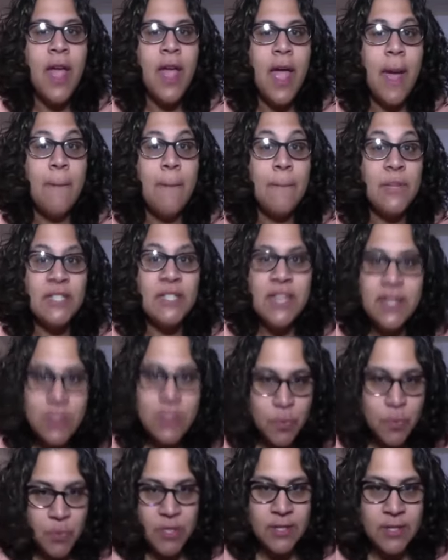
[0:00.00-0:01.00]
and pretend to
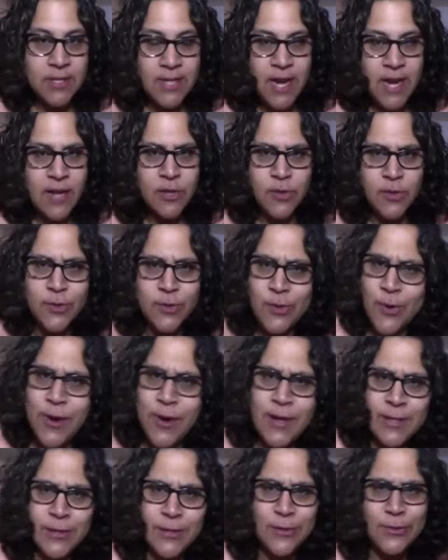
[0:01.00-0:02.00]
be a dinosaur
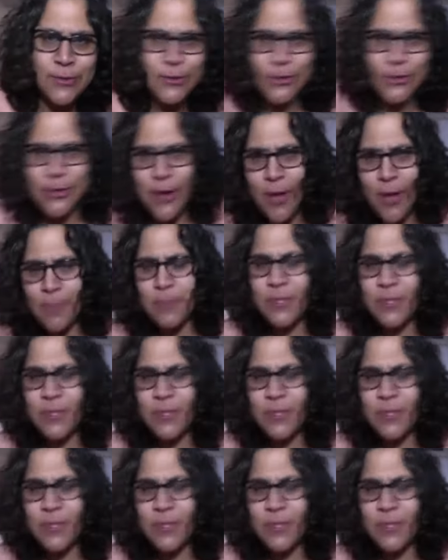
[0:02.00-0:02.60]
and stomp,